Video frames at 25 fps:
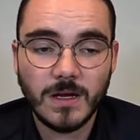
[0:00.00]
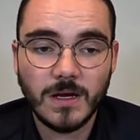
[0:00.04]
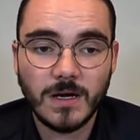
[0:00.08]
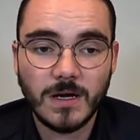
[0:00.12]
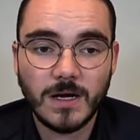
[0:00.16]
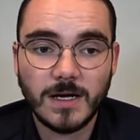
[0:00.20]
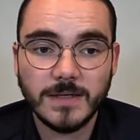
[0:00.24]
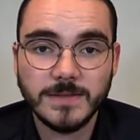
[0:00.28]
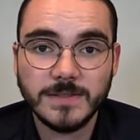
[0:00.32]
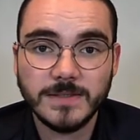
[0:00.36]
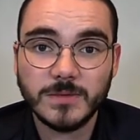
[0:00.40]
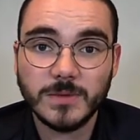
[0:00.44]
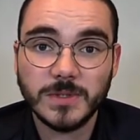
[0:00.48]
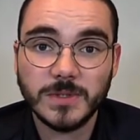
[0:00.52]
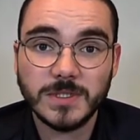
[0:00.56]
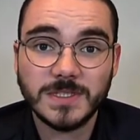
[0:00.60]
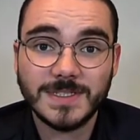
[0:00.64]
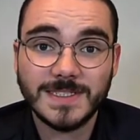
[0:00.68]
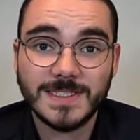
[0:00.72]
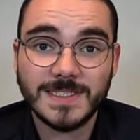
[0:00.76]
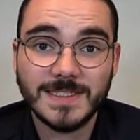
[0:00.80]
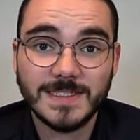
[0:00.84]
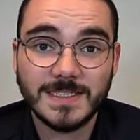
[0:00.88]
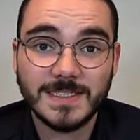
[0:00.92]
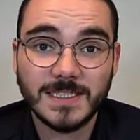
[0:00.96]

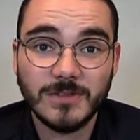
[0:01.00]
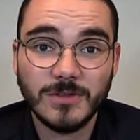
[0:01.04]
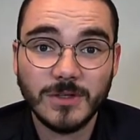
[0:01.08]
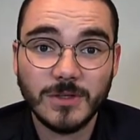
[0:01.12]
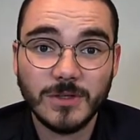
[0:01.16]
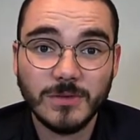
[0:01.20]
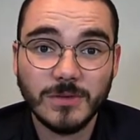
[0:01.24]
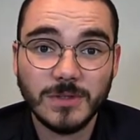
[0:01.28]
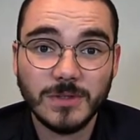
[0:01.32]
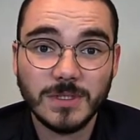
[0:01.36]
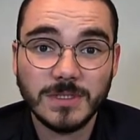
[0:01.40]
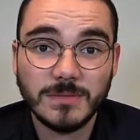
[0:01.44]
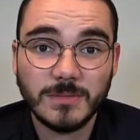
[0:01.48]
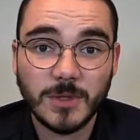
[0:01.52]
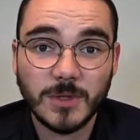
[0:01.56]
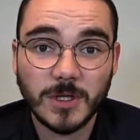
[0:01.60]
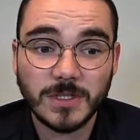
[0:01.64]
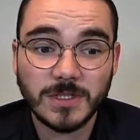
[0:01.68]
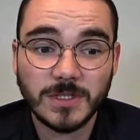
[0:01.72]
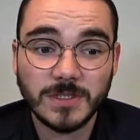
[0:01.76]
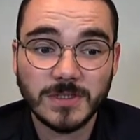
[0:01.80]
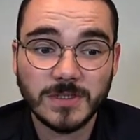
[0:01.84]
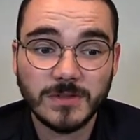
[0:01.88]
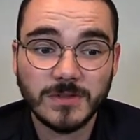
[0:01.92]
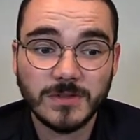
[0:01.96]
I2C0 is marked
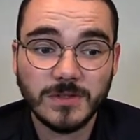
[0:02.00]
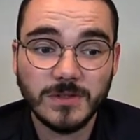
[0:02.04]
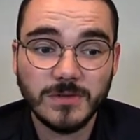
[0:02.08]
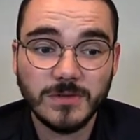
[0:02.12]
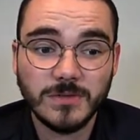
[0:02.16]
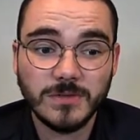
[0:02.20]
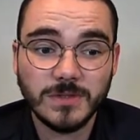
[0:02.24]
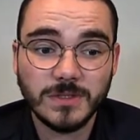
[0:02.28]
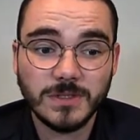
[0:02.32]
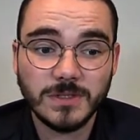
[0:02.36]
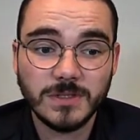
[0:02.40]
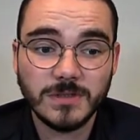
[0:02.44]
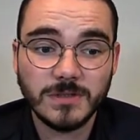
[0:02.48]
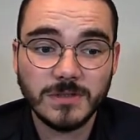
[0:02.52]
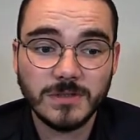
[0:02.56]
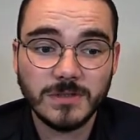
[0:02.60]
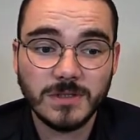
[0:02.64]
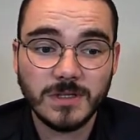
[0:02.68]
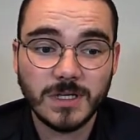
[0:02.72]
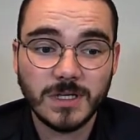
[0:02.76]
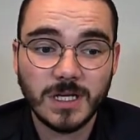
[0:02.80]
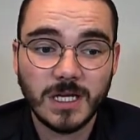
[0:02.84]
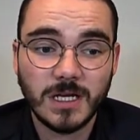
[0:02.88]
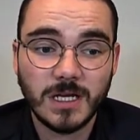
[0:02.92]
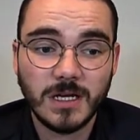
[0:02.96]
as unused,
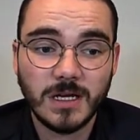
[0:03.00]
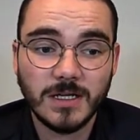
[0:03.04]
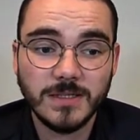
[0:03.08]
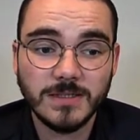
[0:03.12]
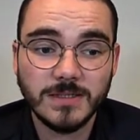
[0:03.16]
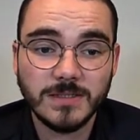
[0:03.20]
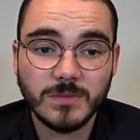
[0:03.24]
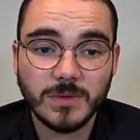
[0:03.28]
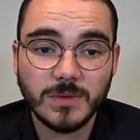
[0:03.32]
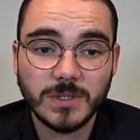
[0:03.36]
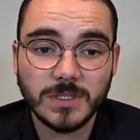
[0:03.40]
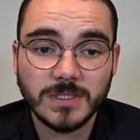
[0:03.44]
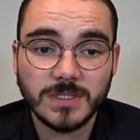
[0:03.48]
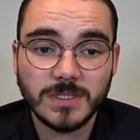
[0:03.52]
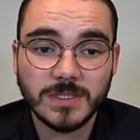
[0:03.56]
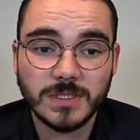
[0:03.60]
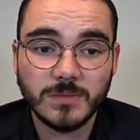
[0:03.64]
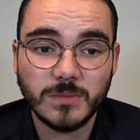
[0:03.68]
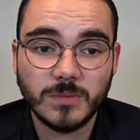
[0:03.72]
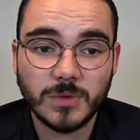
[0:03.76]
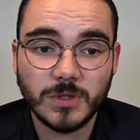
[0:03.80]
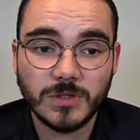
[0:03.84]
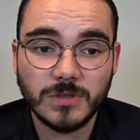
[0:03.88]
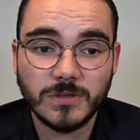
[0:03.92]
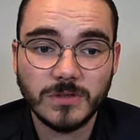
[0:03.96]
and
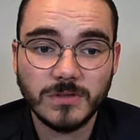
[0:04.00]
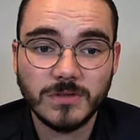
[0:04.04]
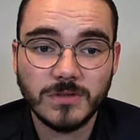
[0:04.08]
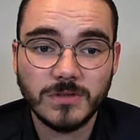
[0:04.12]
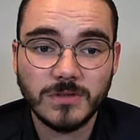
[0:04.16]
I2C1